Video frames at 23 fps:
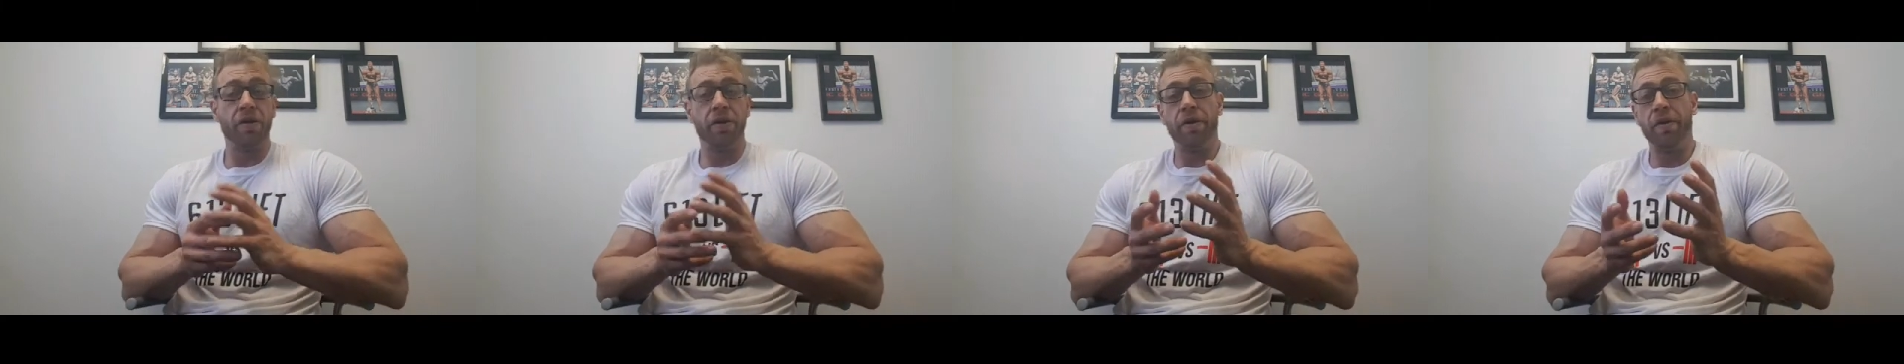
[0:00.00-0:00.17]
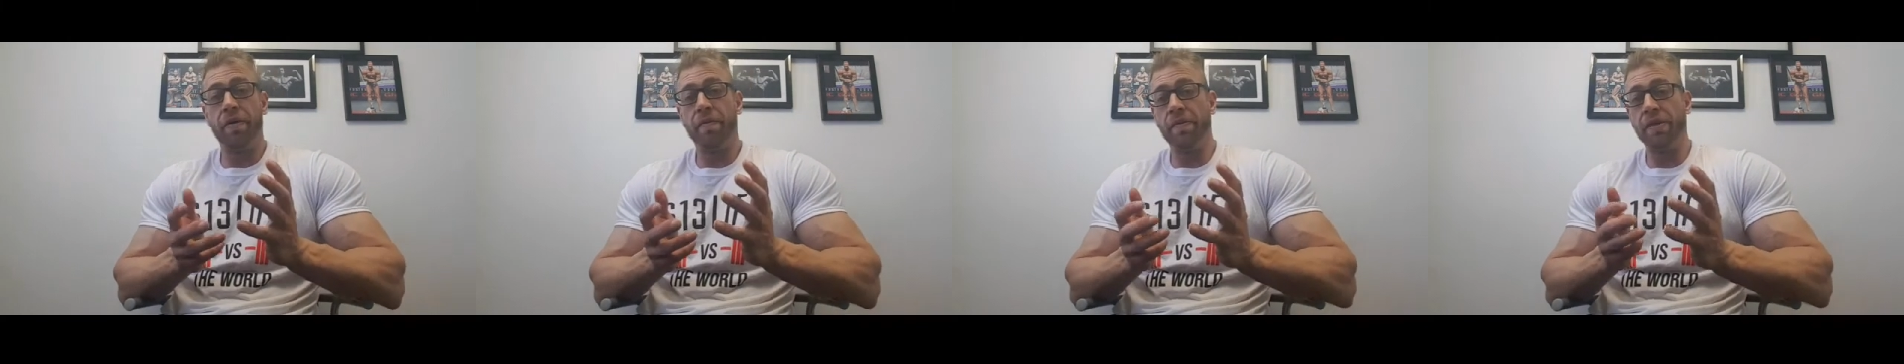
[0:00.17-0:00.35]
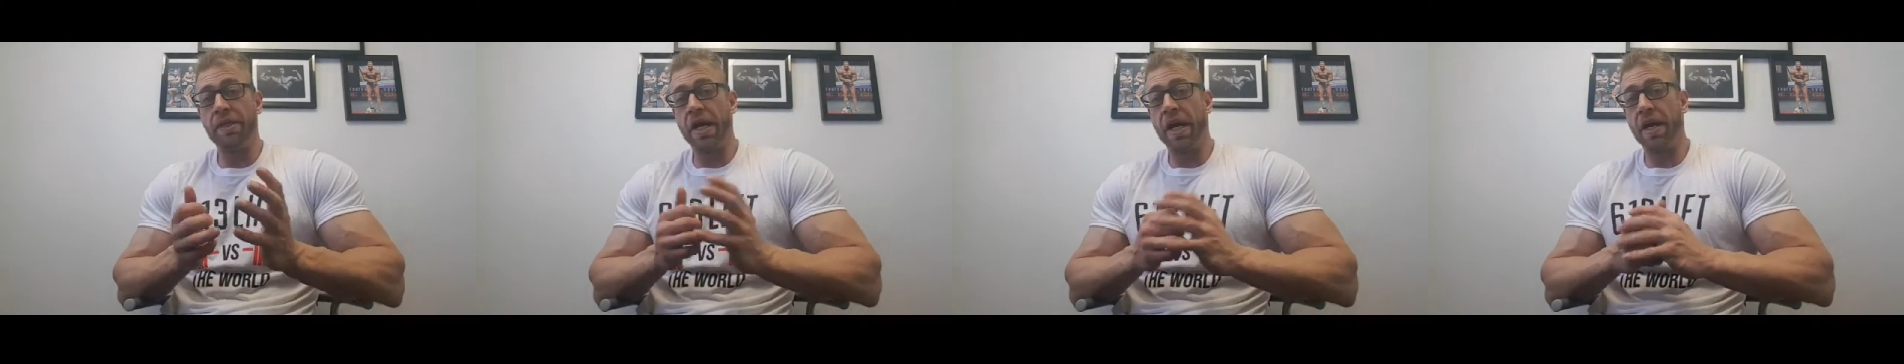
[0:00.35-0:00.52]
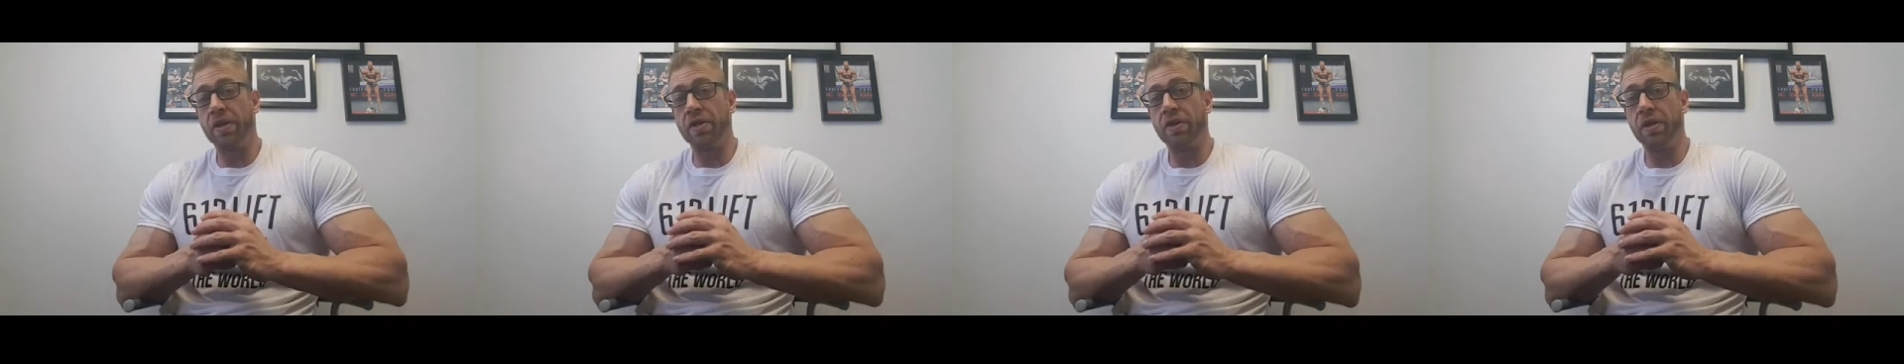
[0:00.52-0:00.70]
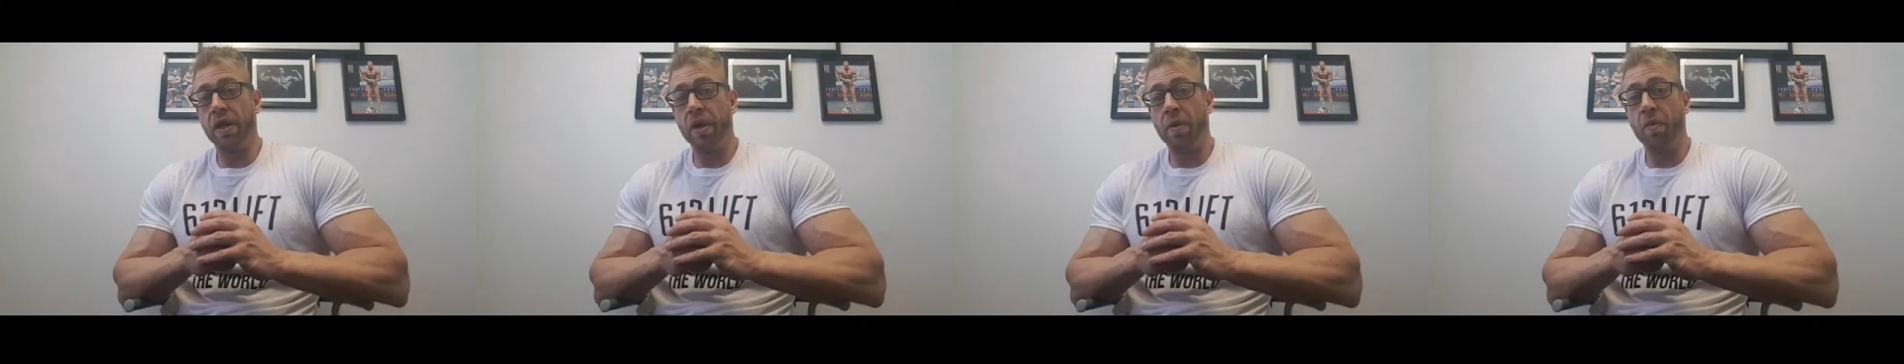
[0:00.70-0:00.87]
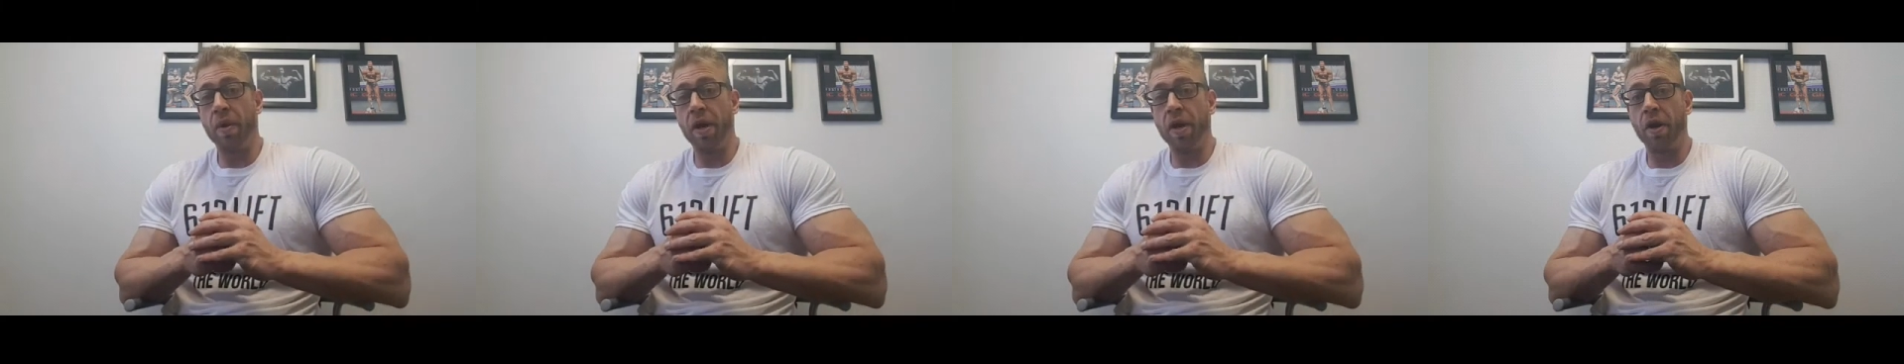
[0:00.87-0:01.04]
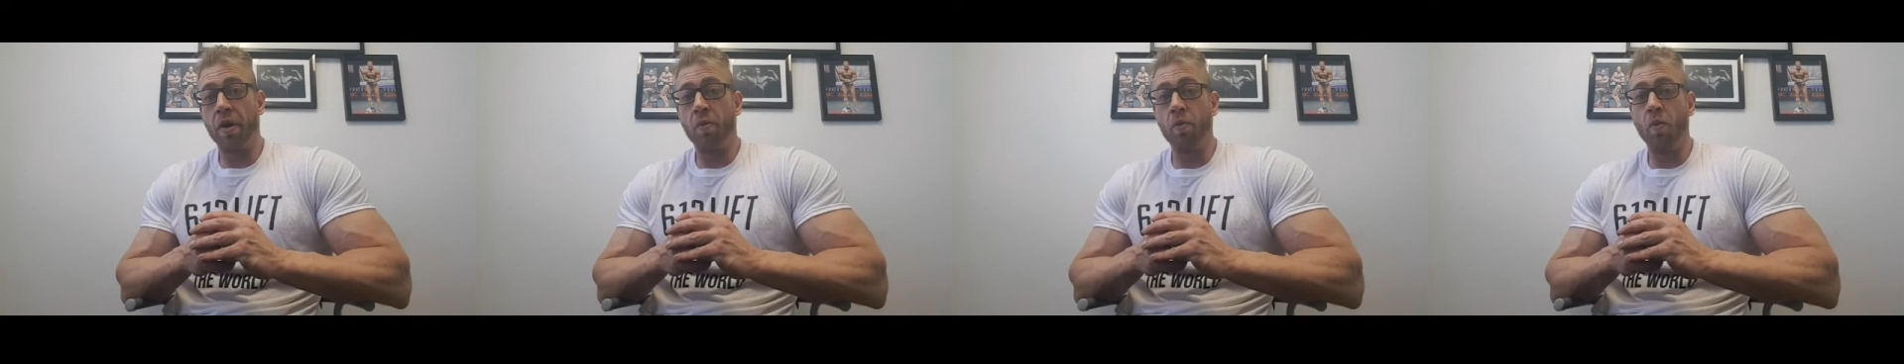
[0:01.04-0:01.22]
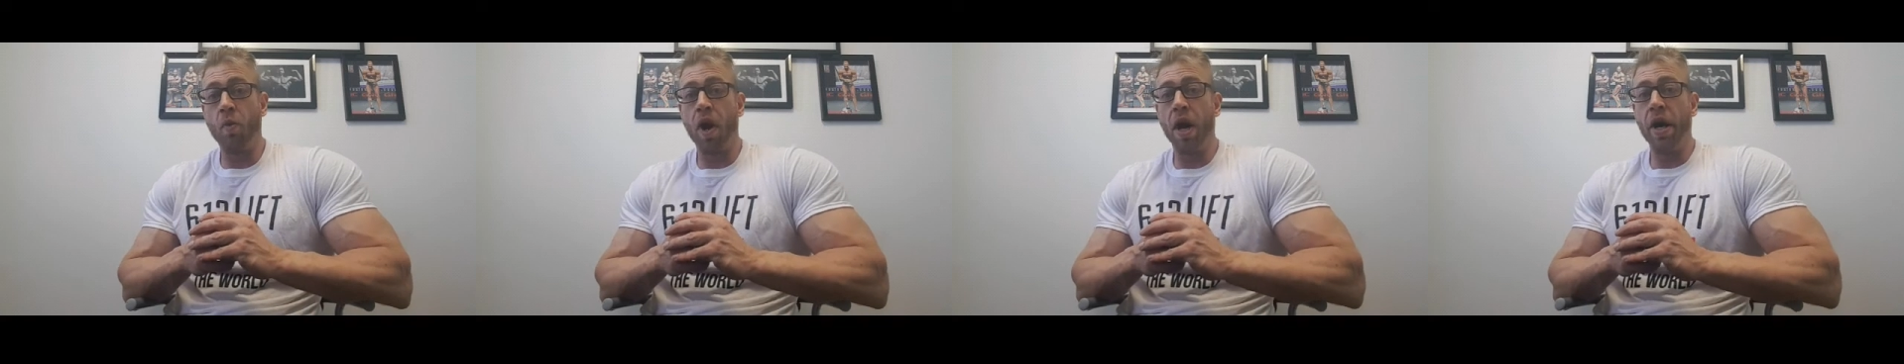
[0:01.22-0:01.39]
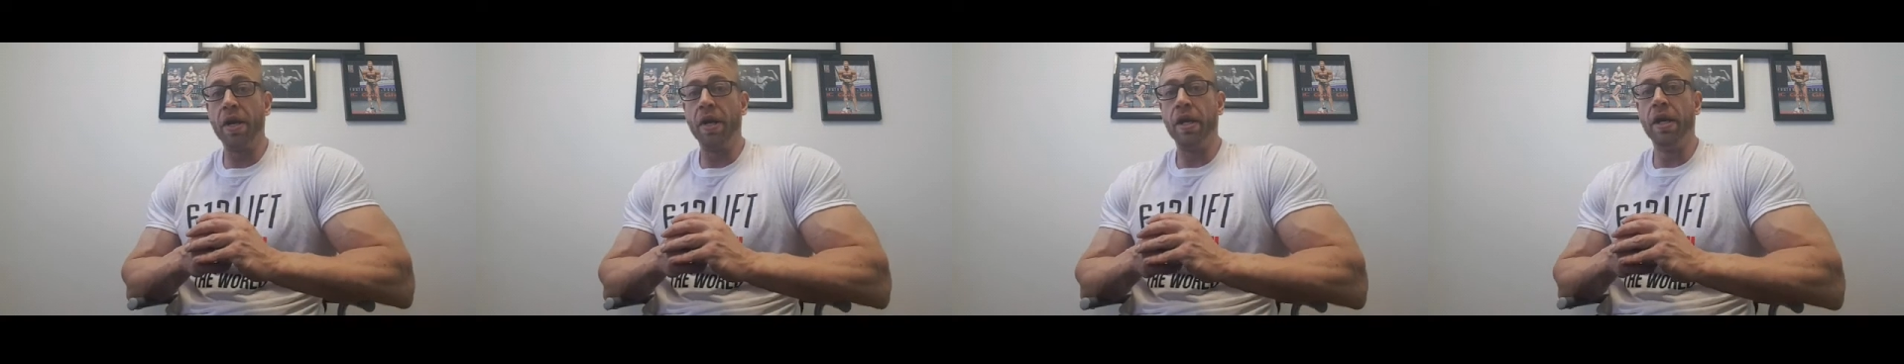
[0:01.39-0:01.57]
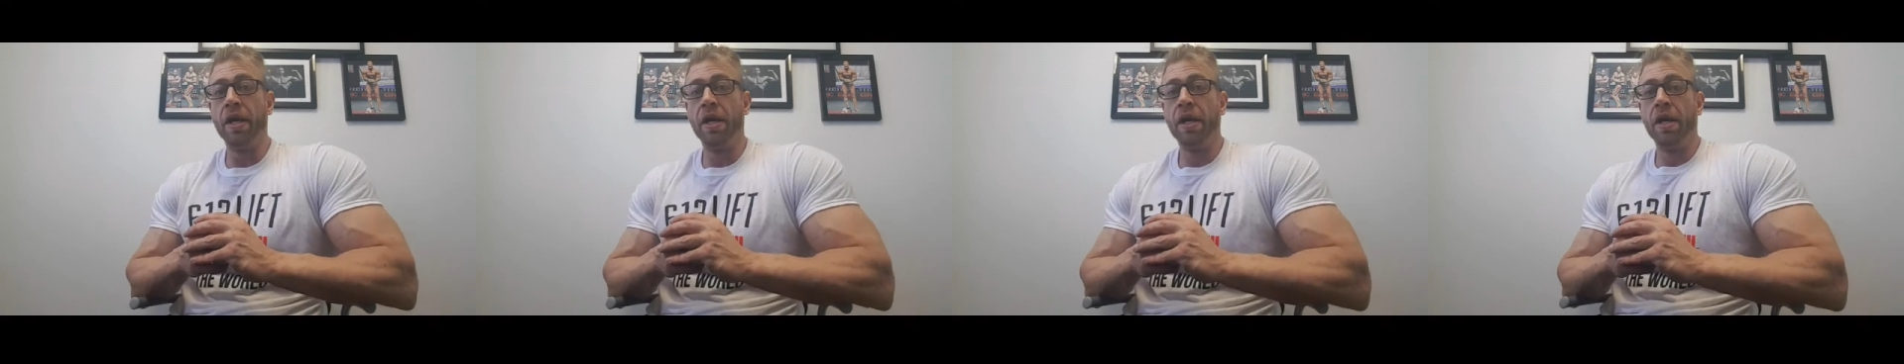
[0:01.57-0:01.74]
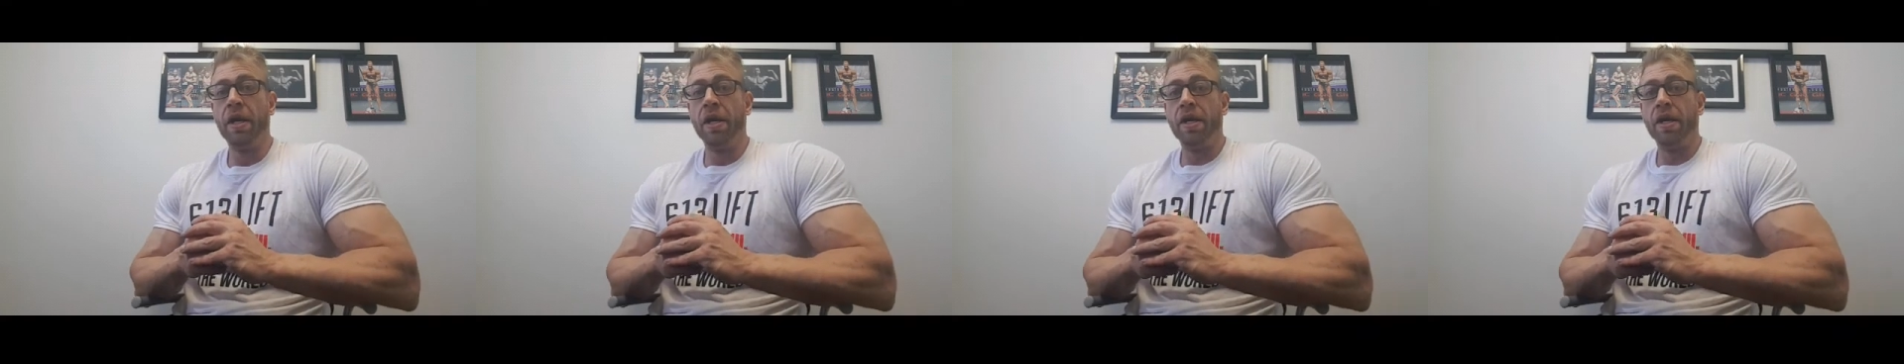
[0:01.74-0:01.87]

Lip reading: or it was actually a one-on-one